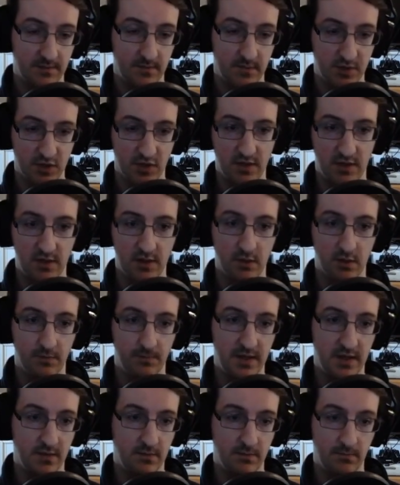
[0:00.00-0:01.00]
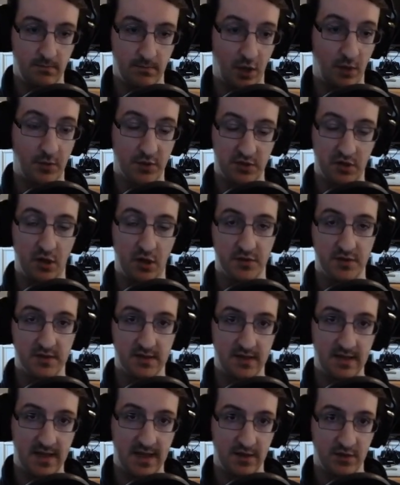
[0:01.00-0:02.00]
So you'll be almost
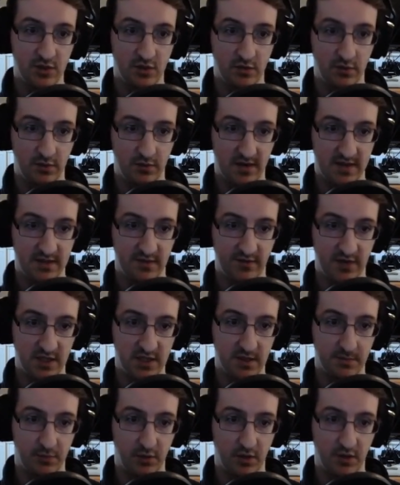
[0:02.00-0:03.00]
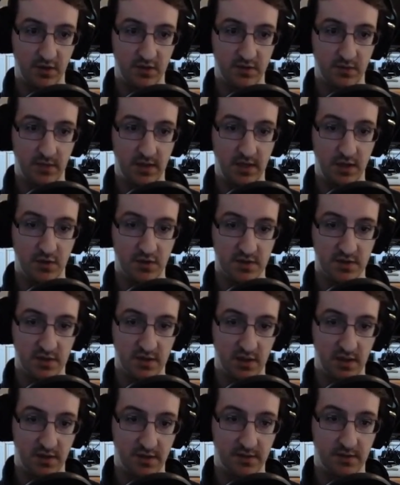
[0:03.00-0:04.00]
constantly getting Hunter Art Avenger procs when you're using
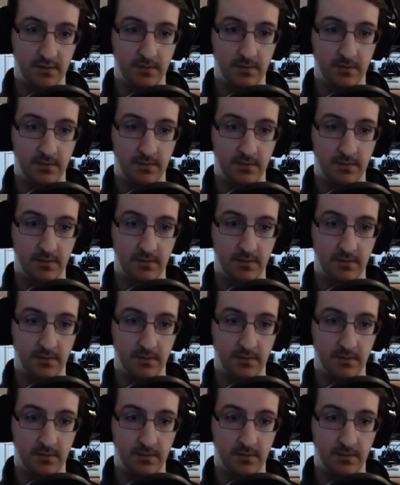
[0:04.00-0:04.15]
Sword.